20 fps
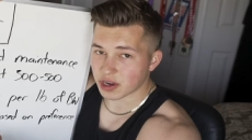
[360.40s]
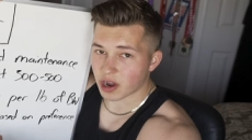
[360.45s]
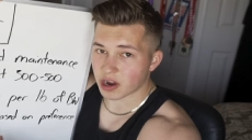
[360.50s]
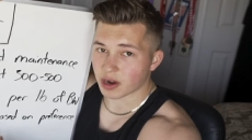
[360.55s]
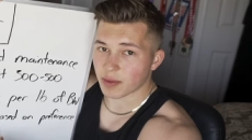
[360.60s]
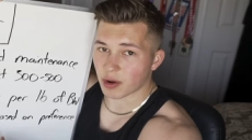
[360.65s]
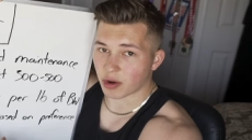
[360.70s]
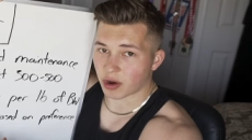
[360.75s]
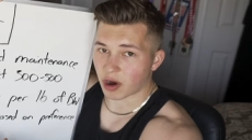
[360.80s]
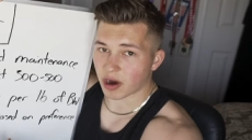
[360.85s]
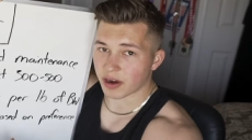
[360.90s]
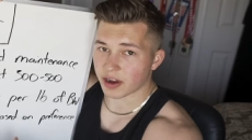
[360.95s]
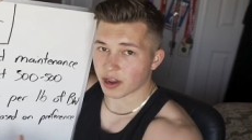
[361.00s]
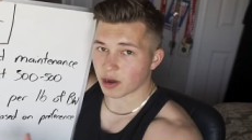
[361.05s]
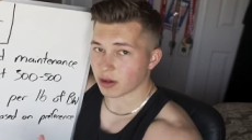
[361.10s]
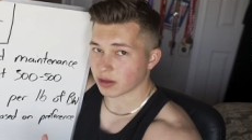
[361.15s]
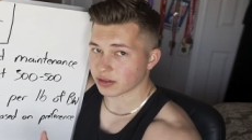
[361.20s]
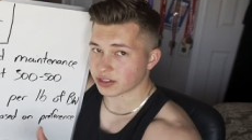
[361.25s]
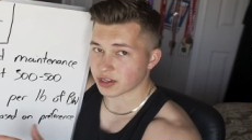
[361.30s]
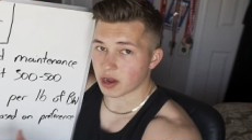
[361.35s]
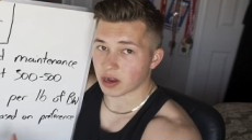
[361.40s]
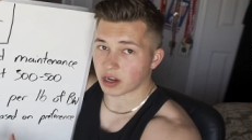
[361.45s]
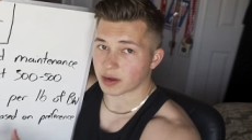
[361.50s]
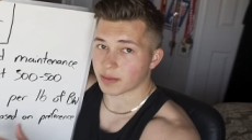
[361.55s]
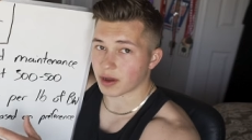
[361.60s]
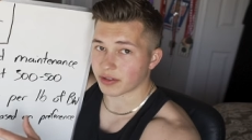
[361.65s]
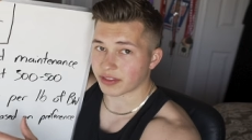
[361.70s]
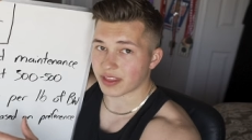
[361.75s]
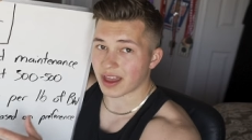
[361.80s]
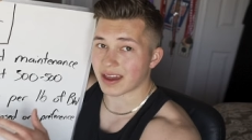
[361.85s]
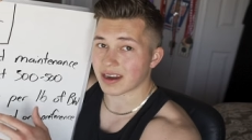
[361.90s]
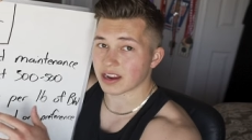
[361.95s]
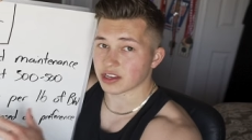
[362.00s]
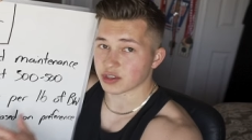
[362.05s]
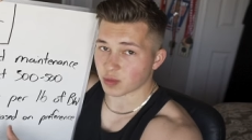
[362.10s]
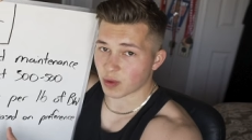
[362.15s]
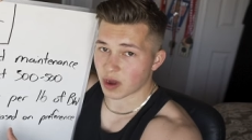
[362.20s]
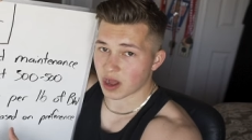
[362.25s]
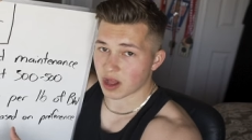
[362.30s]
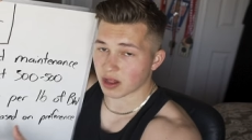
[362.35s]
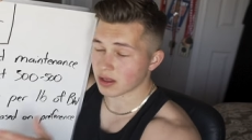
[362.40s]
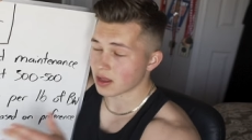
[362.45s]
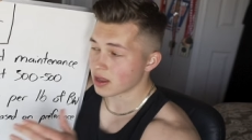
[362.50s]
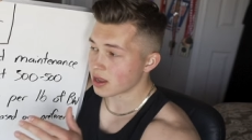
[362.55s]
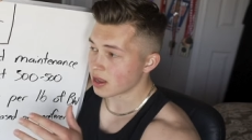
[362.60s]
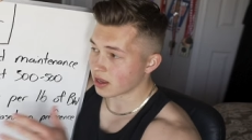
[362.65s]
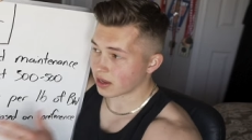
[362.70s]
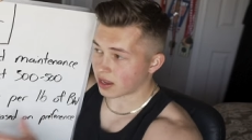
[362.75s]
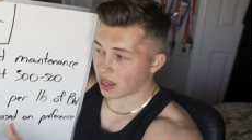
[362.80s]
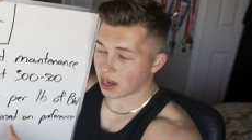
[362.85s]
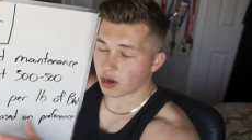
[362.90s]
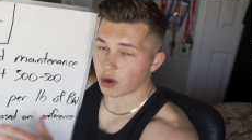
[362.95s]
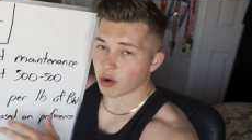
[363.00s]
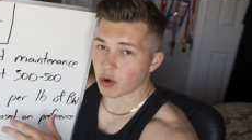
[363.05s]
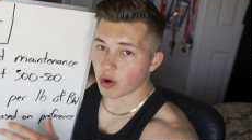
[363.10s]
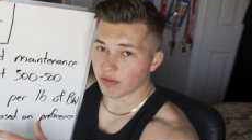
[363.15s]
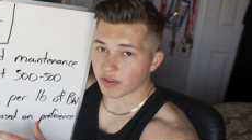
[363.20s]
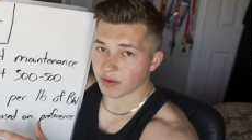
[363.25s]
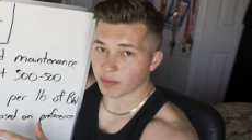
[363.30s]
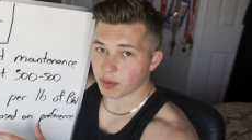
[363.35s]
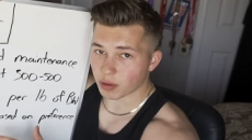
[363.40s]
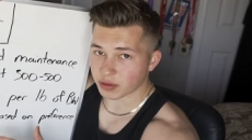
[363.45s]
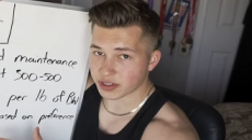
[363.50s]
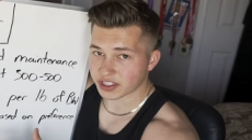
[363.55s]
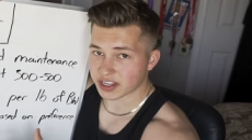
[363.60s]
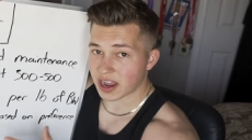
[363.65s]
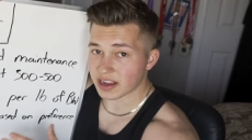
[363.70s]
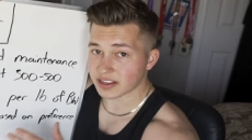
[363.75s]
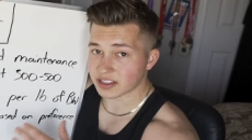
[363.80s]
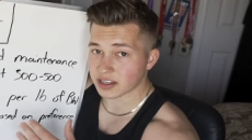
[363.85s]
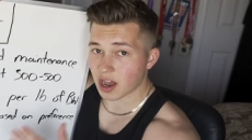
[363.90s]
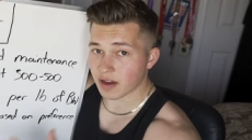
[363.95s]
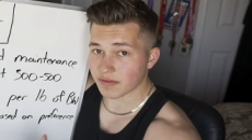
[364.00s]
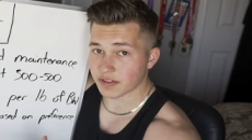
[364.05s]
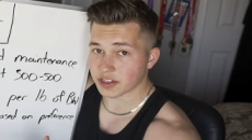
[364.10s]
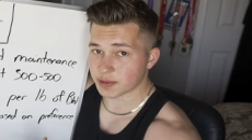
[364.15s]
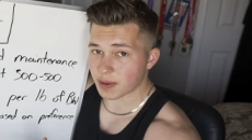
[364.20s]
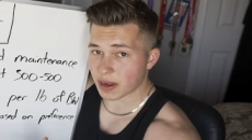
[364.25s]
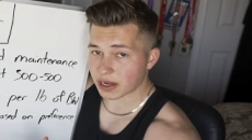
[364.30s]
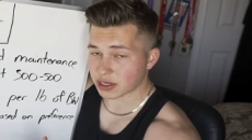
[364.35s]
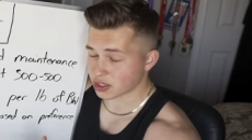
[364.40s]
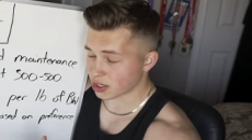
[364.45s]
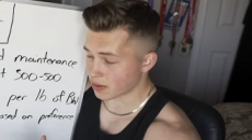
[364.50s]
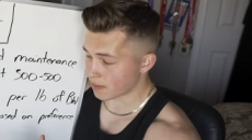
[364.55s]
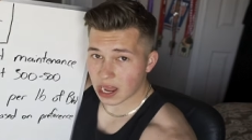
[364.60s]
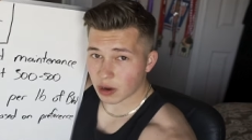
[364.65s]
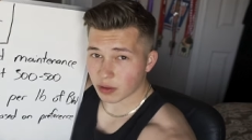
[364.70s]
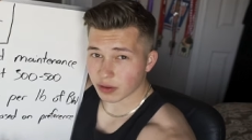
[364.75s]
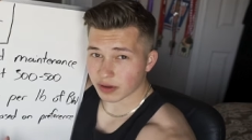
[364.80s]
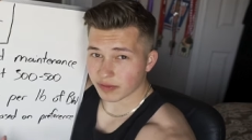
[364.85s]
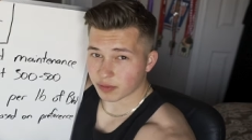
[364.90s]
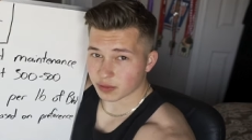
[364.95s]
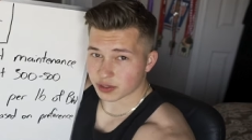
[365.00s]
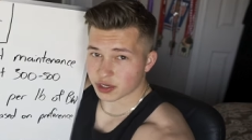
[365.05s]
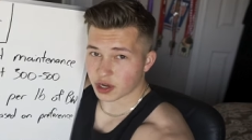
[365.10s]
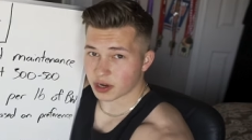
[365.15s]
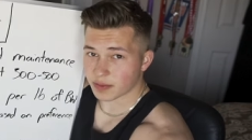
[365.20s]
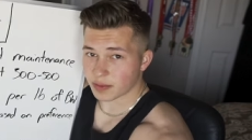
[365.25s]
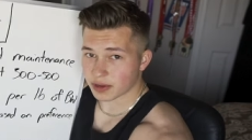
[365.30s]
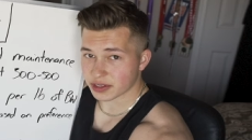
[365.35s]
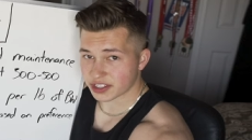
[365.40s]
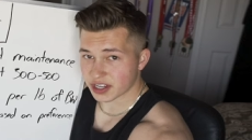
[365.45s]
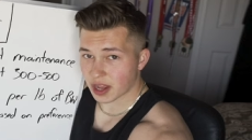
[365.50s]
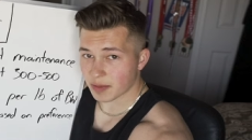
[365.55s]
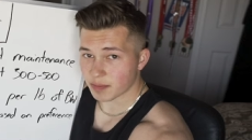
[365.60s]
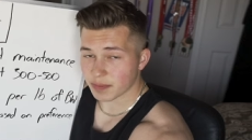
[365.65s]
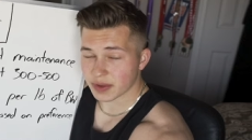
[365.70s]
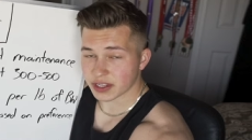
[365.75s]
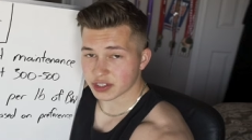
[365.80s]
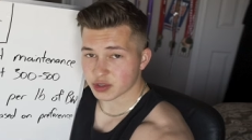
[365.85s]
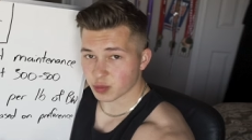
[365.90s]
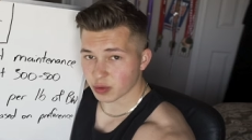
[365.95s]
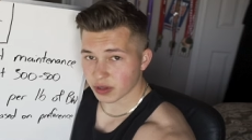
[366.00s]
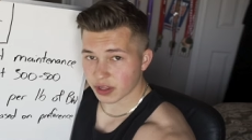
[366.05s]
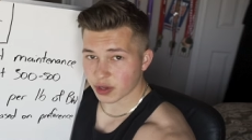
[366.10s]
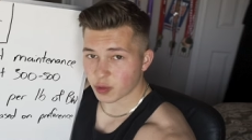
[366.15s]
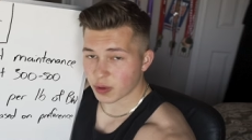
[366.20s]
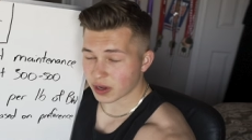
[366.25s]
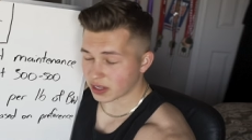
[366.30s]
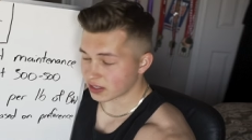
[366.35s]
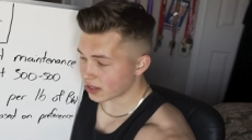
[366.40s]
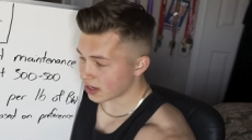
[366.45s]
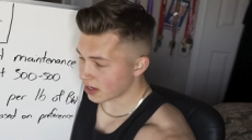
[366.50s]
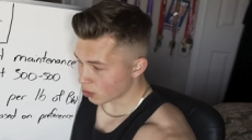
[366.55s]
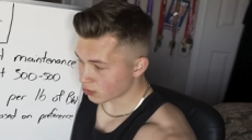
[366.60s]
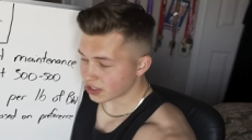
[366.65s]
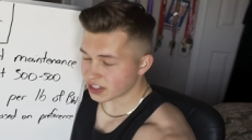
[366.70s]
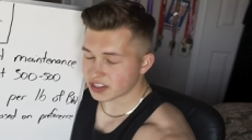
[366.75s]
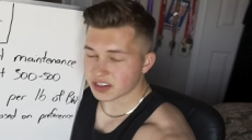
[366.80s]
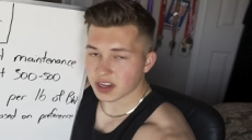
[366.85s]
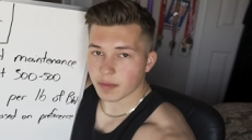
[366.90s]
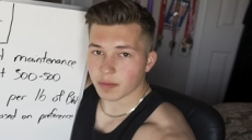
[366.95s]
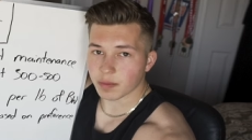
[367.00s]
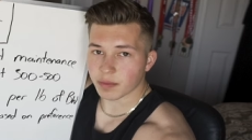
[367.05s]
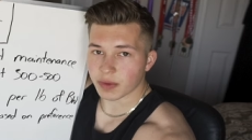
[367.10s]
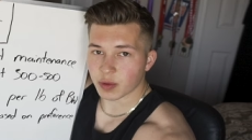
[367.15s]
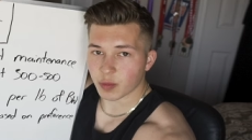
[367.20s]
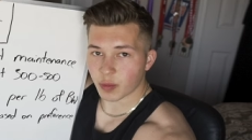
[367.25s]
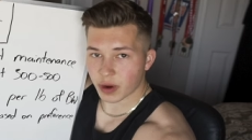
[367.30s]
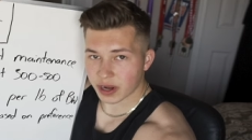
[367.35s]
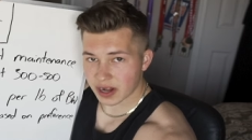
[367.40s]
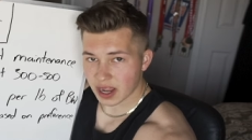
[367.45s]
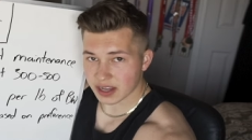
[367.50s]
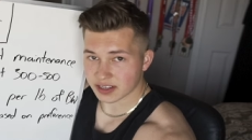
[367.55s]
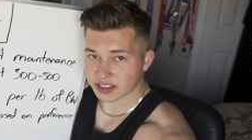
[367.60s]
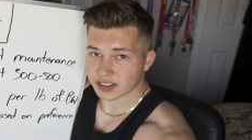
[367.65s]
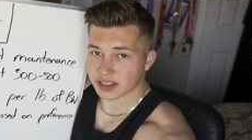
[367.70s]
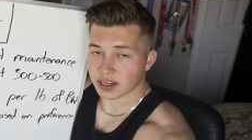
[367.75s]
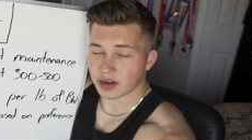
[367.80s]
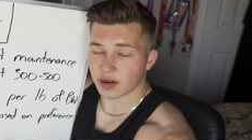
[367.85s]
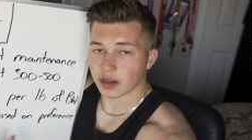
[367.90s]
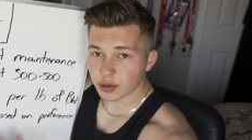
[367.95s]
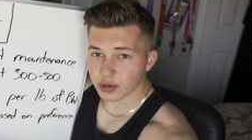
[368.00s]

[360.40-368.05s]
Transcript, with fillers: talk about cardio, I'll talk about that as well kind of go over both sides of the spectrum. Now, if we're talking about supplements really quickly, only supplement when necessary.